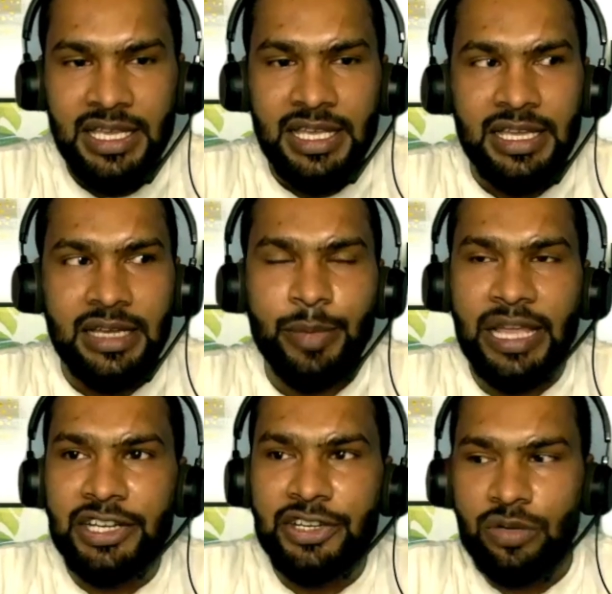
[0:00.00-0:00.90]

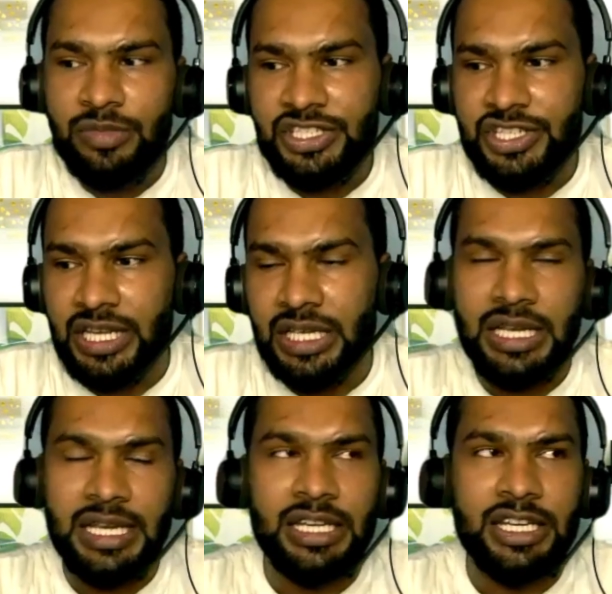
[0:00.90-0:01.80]
palindrome string,
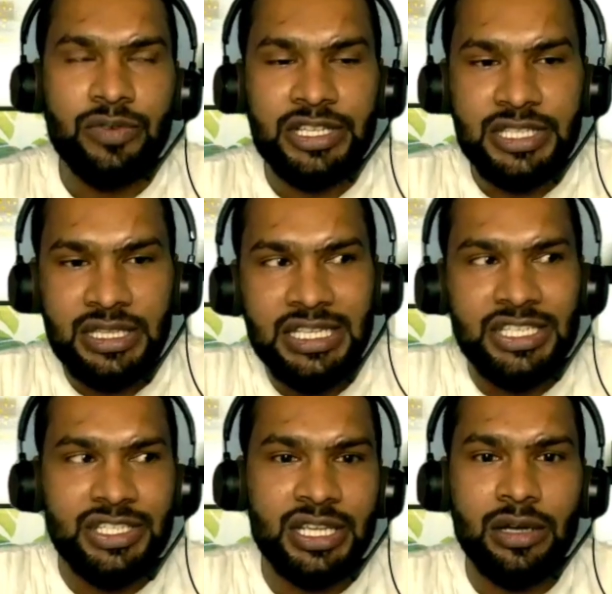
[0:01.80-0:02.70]
and reversing the
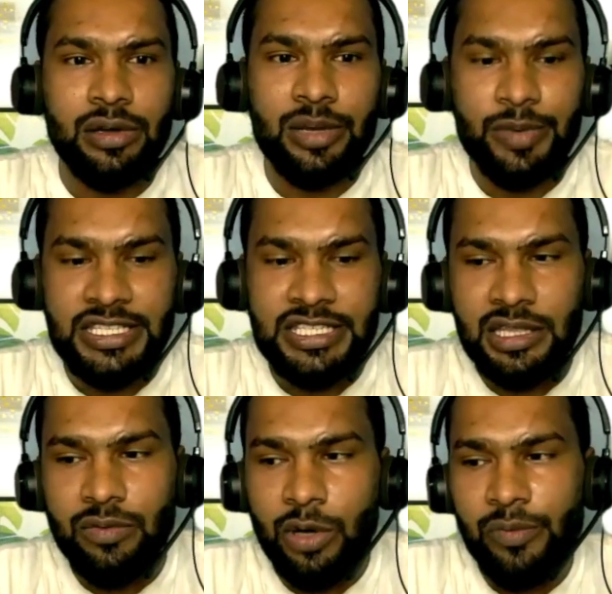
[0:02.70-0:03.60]
string or replacing
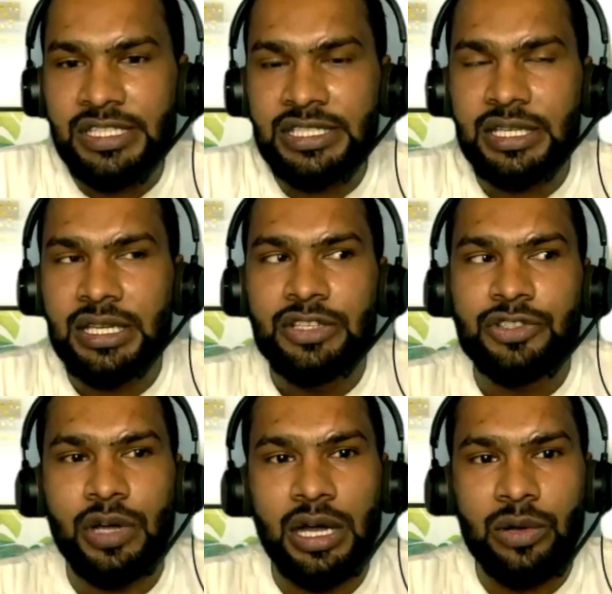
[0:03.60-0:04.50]
the vowels.
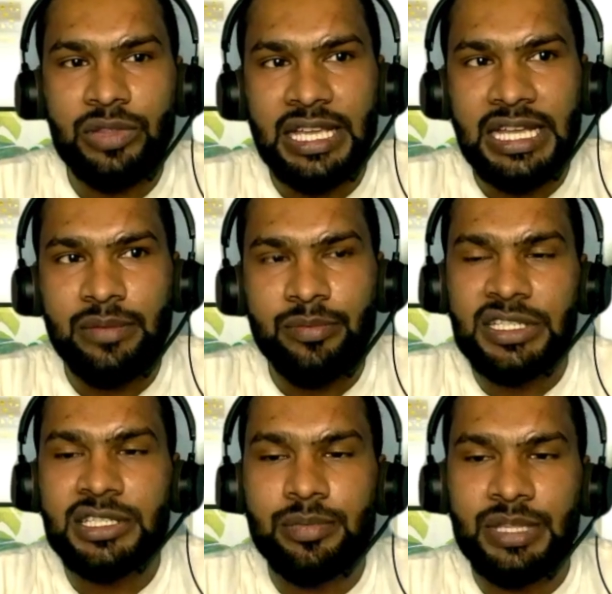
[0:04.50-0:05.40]
So how they can
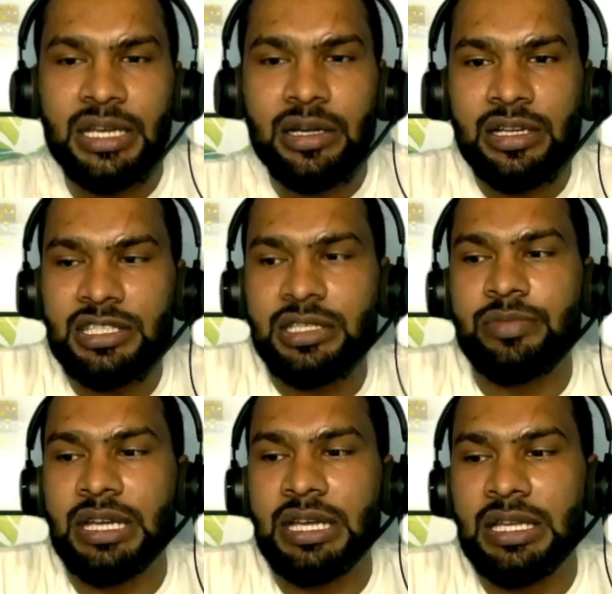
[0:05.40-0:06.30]
brush up their concept,
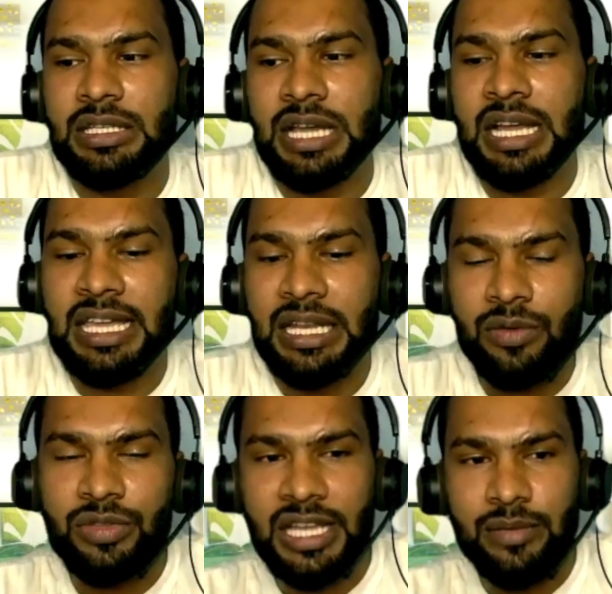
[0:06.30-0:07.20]
and again
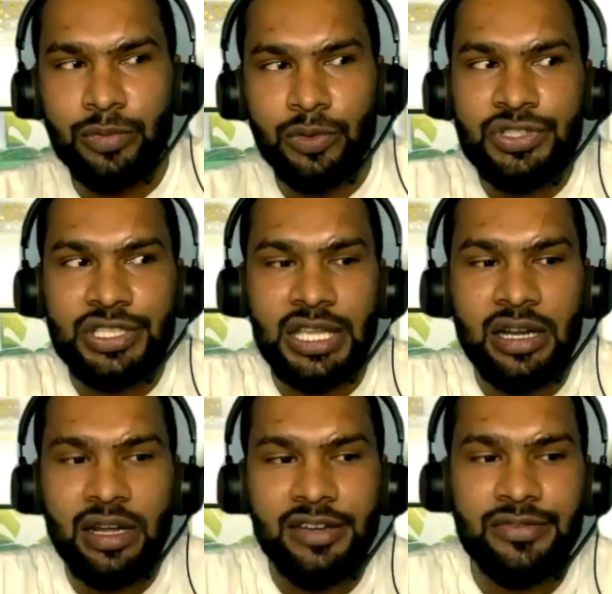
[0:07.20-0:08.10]
how they can boost their
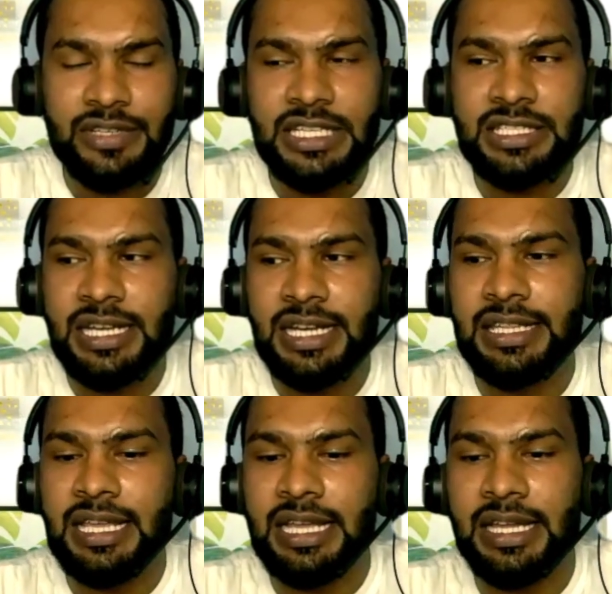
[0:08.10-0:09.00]
confidence that
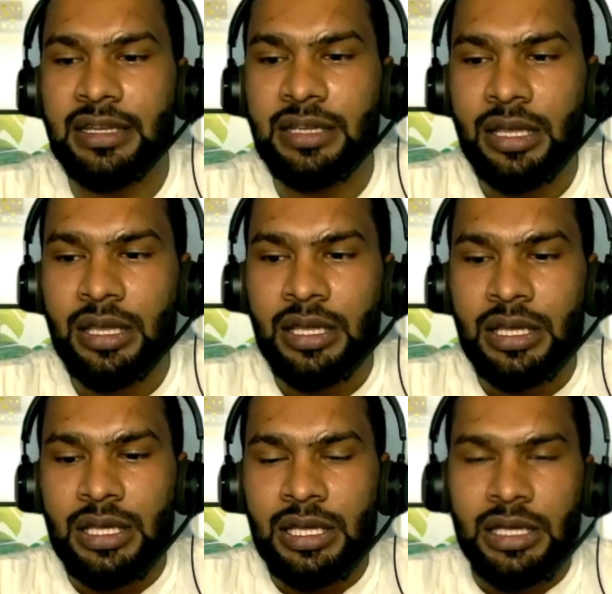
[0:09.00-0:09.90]
they can
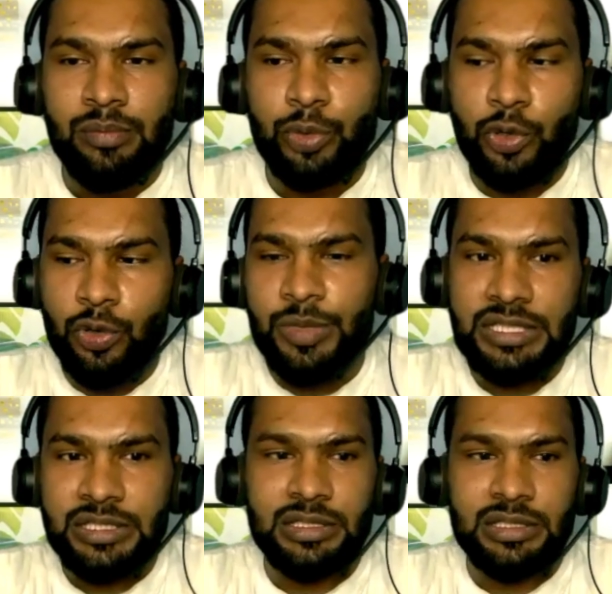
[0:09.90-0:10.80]
prove the
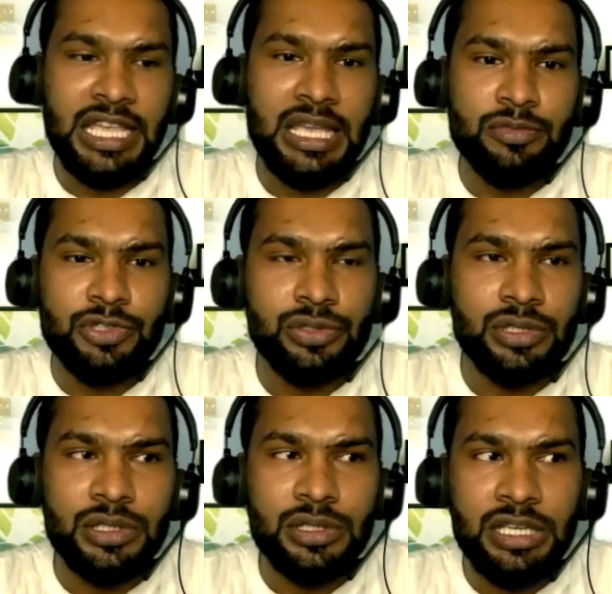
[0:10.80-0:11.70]
same to
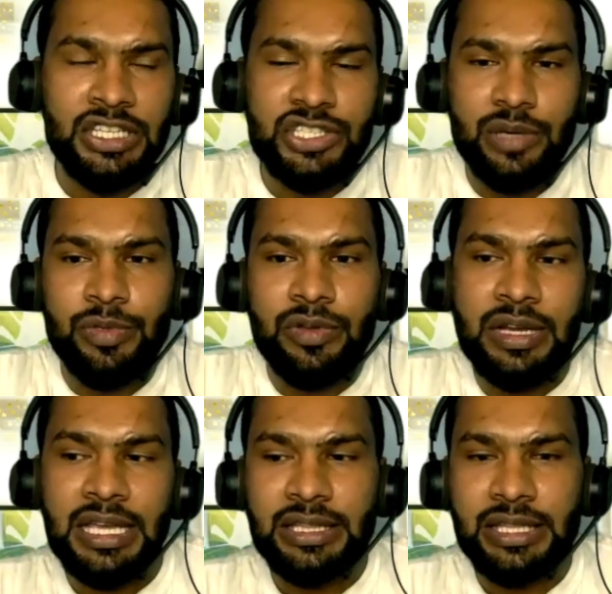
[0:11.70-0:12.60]
the interviewer,
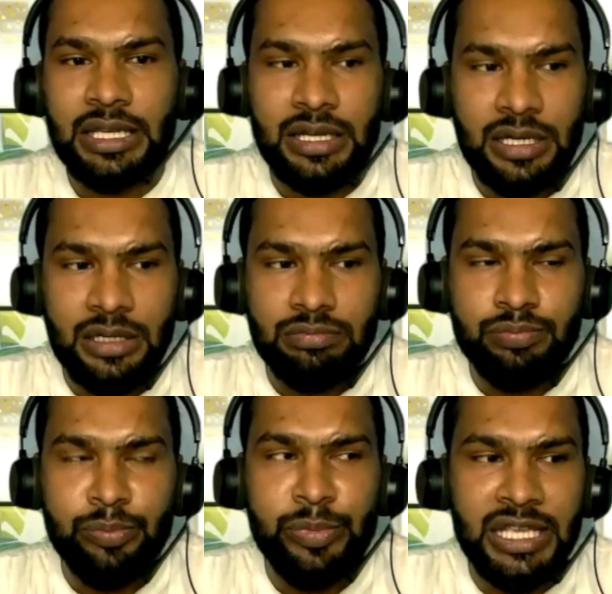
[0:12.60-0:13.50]
like they are
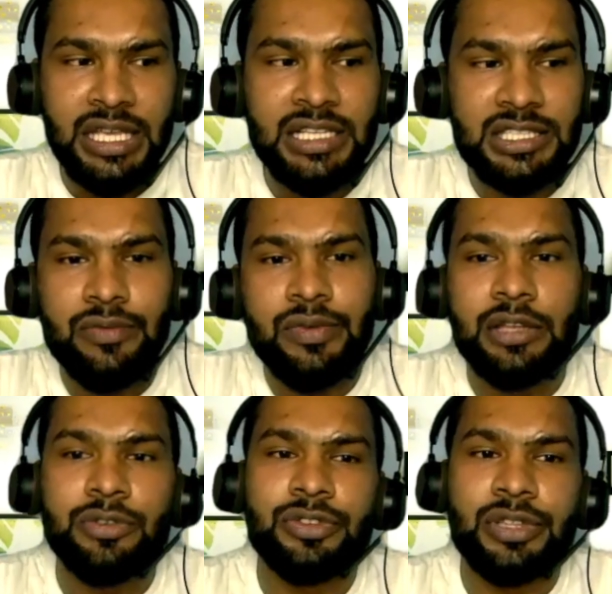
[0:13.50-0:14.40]
bringing some
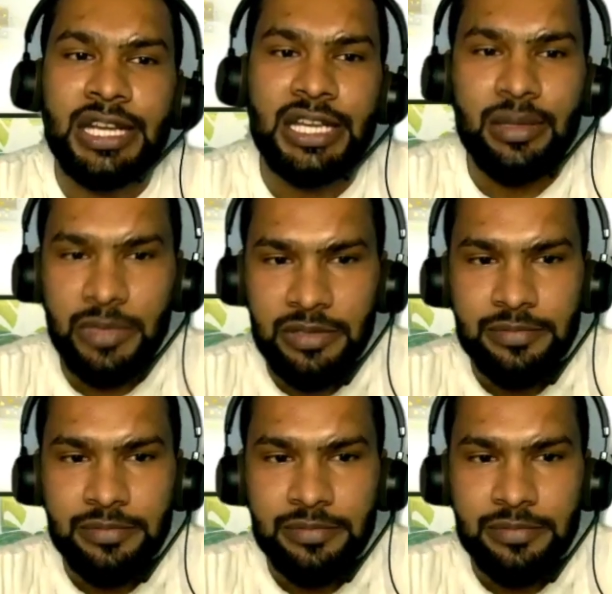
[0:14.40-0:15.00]
value to their table.